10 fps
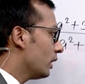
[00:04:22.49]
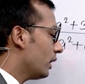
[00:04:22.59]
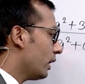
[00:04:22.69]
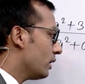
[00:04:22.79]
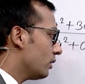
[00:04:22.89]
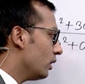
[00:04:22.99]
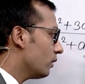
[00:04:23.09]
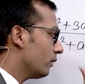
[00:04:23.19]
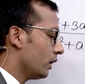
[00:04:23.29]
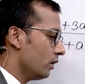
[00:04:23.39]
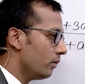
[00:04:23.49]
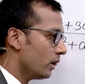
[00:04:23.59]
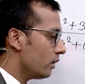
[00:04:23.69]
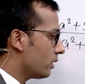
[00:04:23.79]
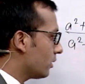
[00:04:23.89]
and denominator
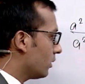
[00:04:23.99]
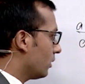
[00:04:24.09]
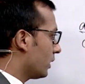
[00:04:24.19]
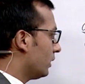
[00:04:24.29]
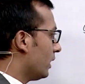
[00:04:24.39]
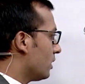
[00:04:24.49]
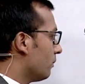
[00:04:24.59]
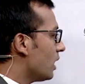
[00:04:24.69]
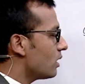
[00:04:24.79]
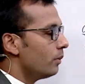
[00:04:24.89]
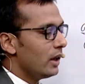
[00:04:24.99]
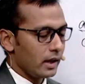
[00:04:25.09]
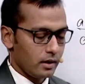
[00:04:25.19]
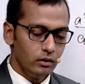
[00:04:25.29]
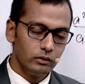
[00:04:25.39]
because there is
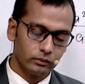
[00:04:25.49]
multiplication,